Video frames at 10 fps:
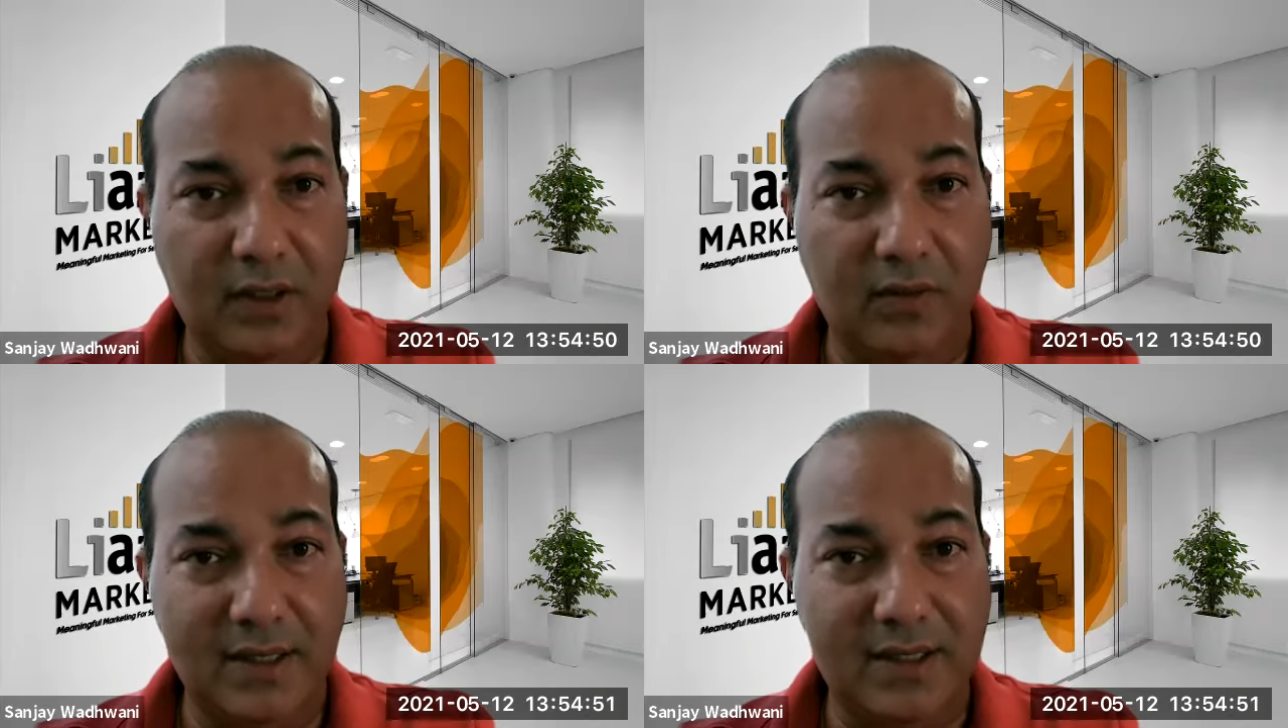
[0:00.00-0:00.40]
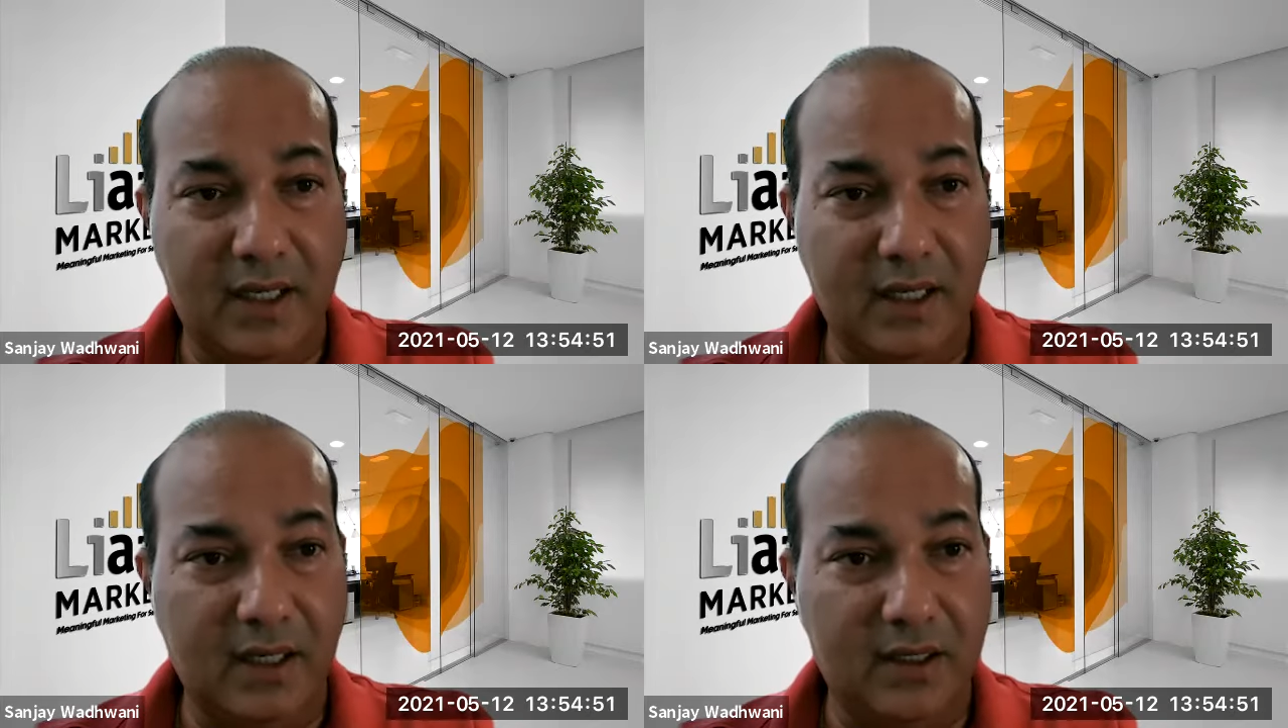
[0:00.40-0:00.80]
ones
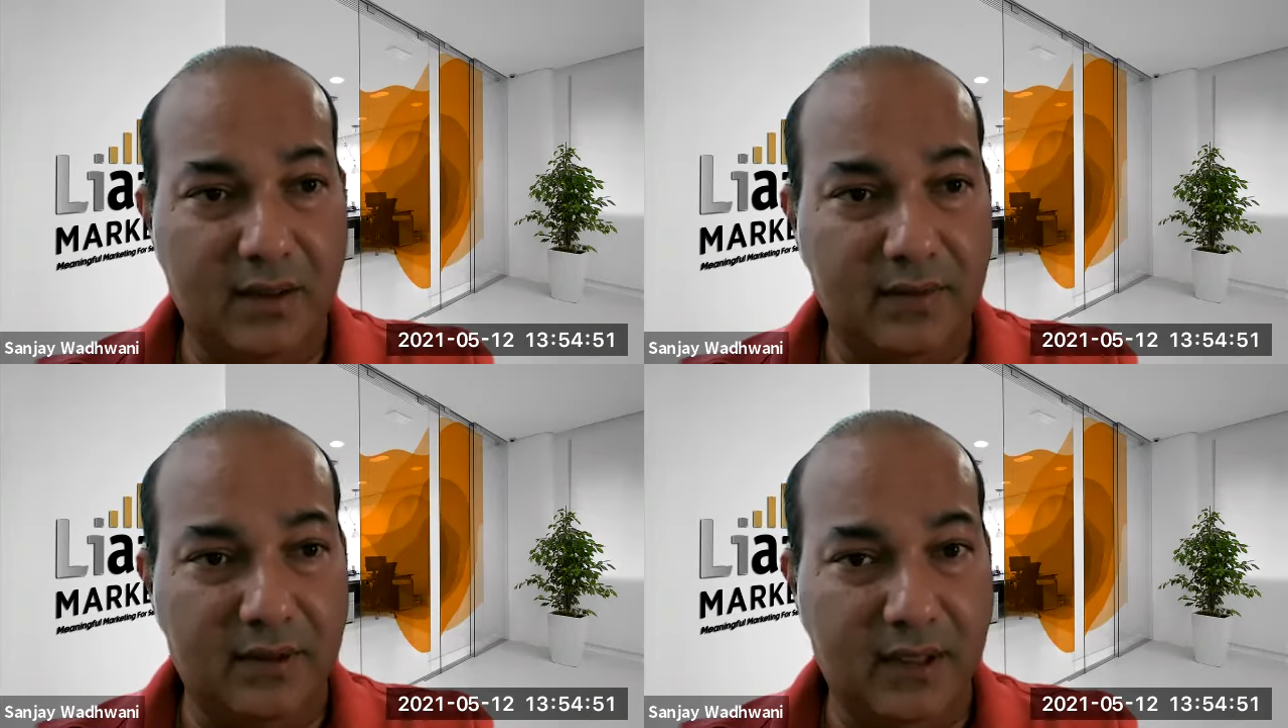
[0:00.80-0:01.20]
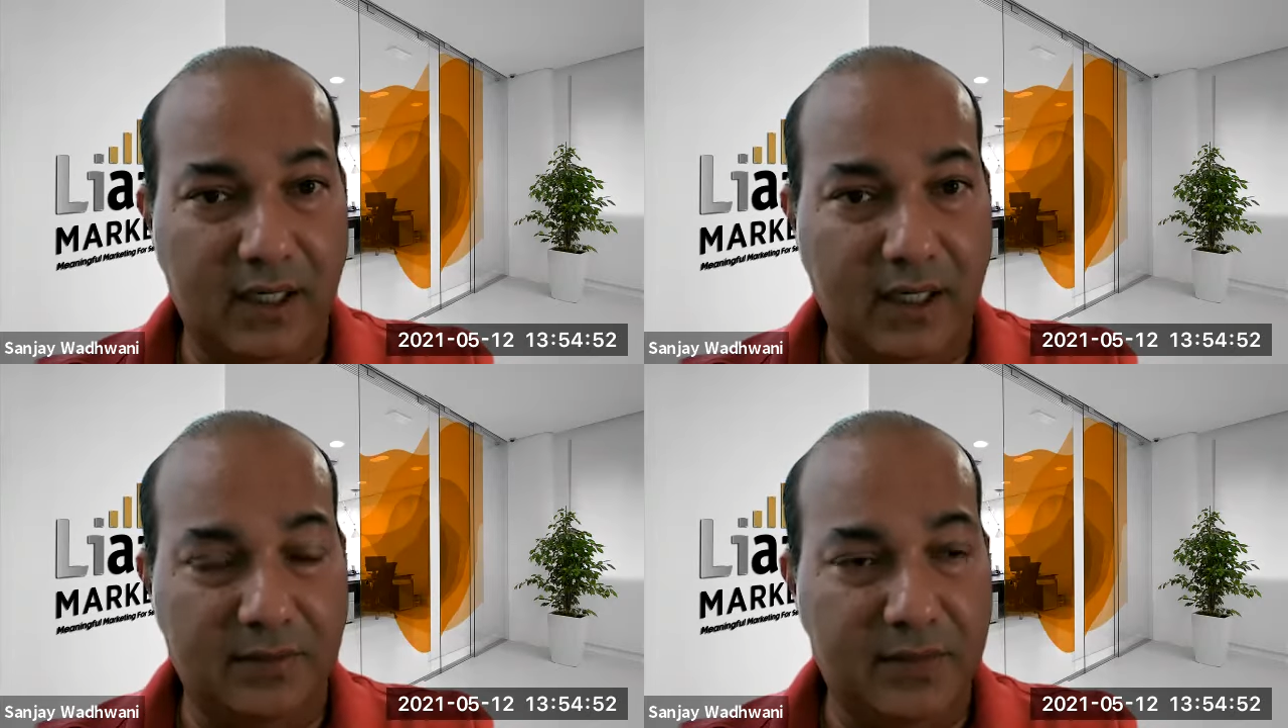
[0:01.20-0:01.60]
that
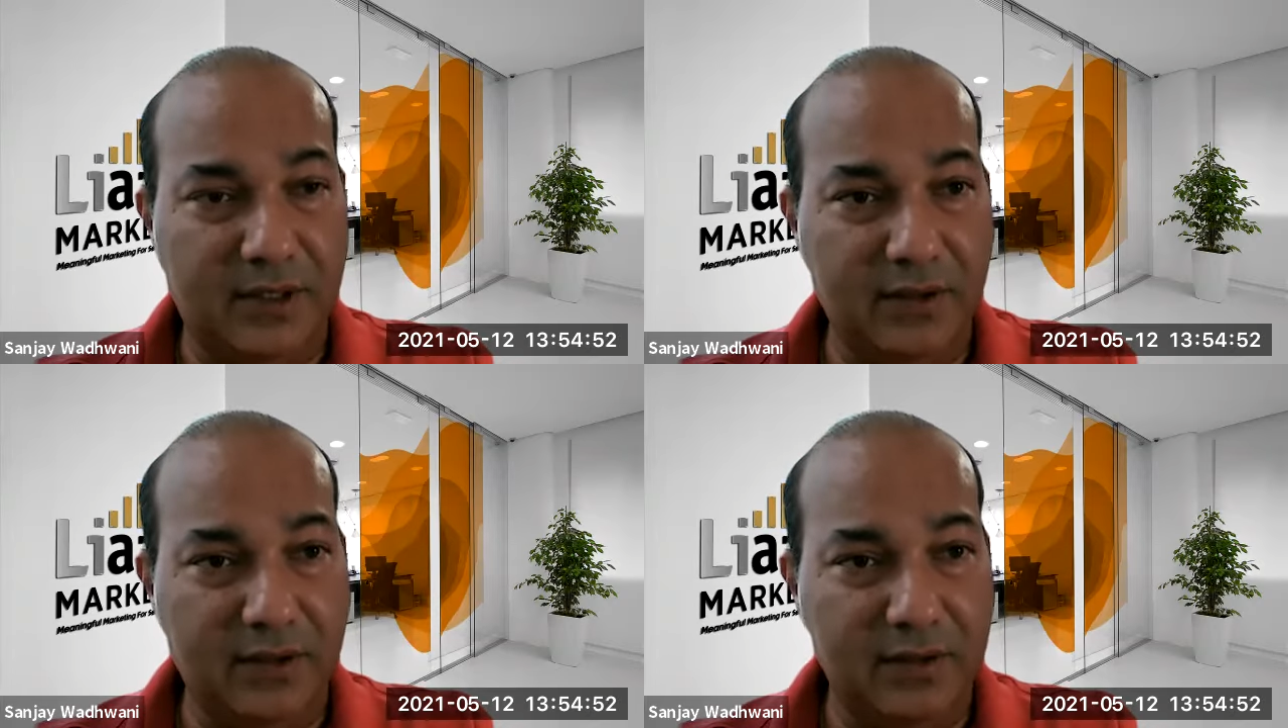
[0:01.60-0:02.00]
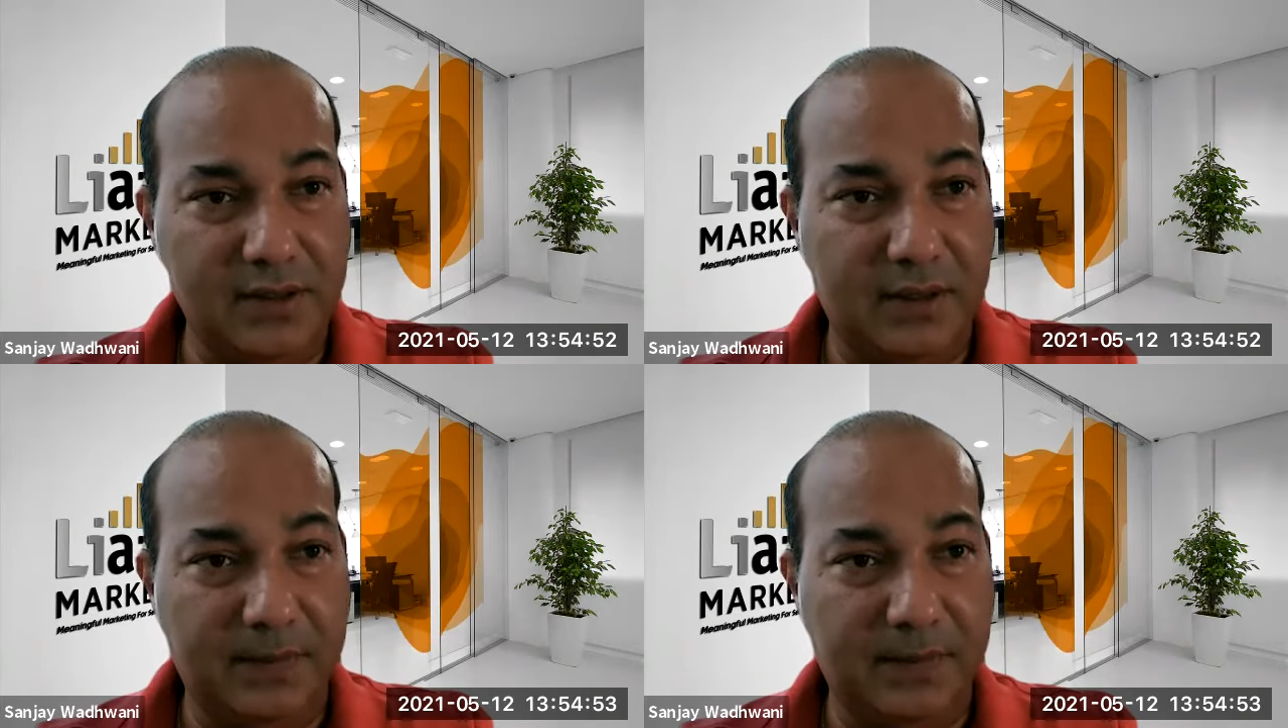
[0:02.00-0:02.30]
have been used,